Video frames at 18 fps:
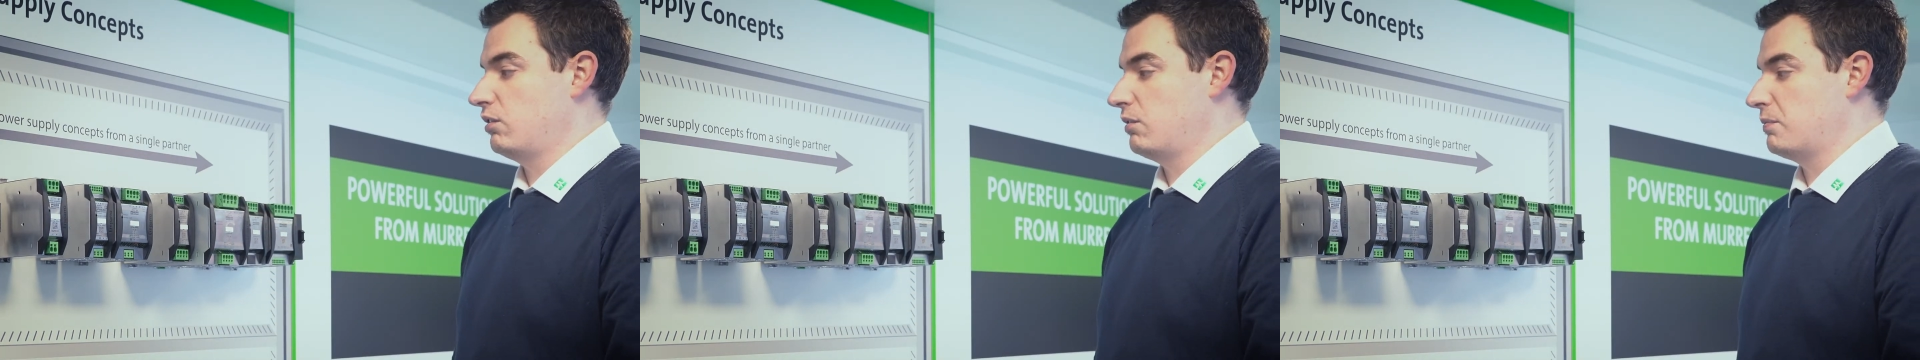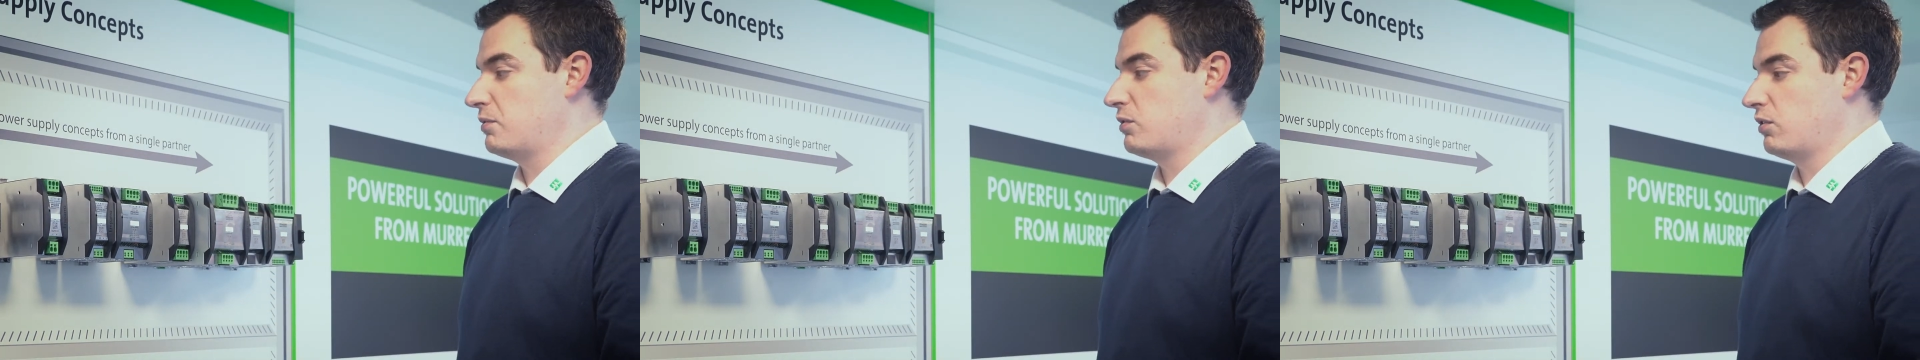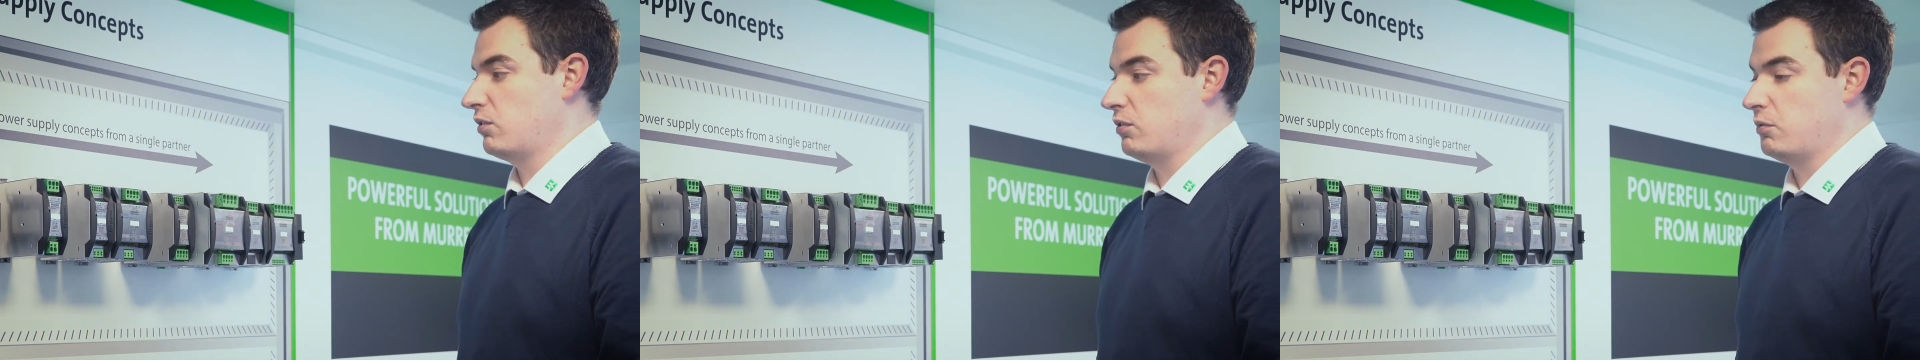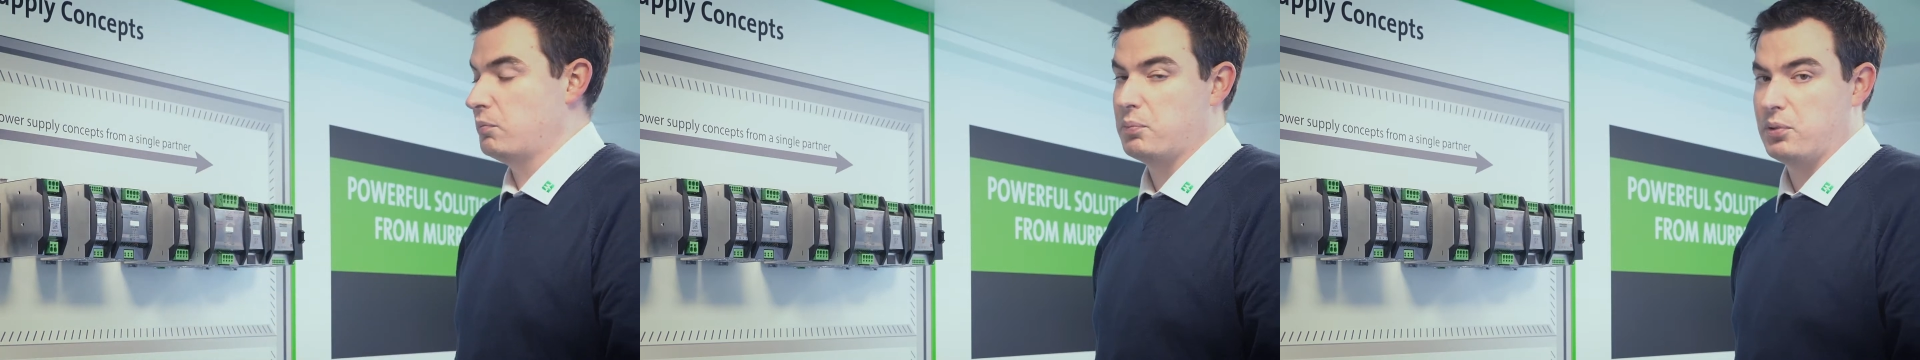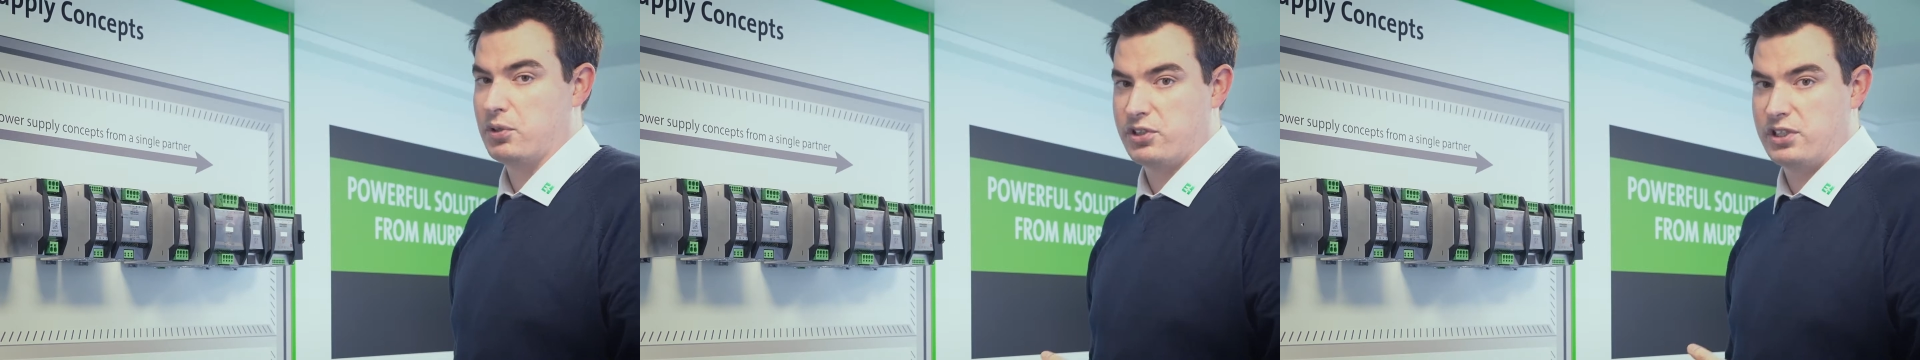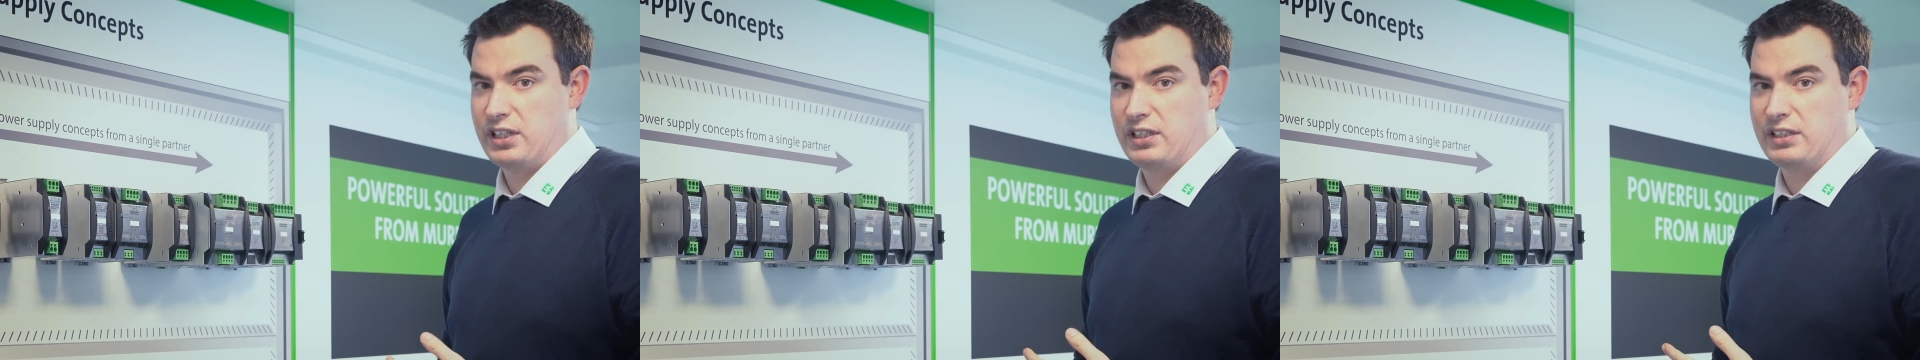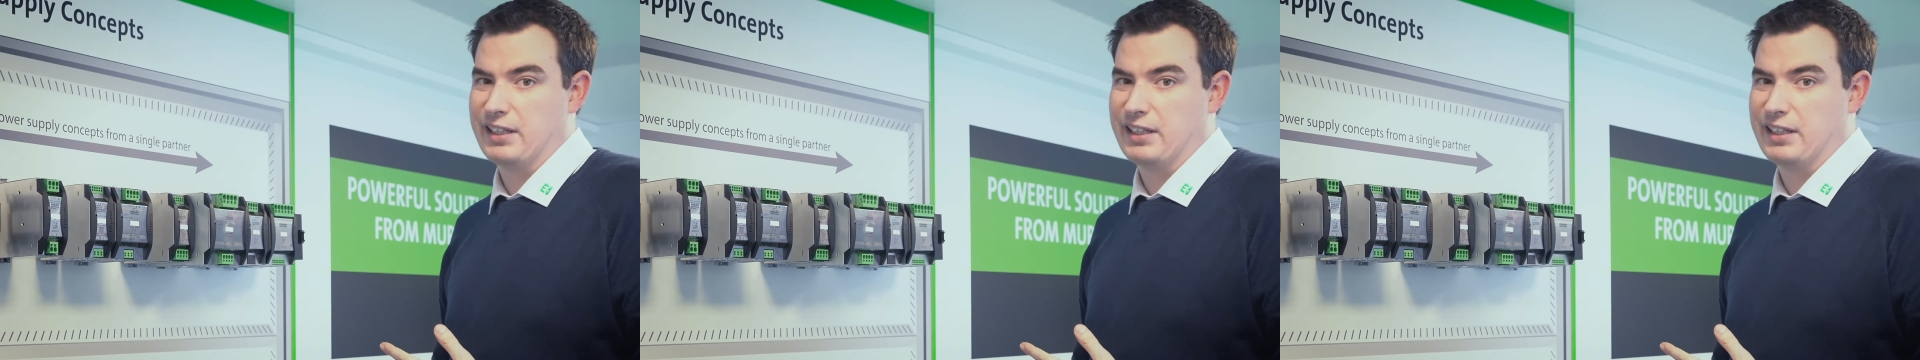up to pushing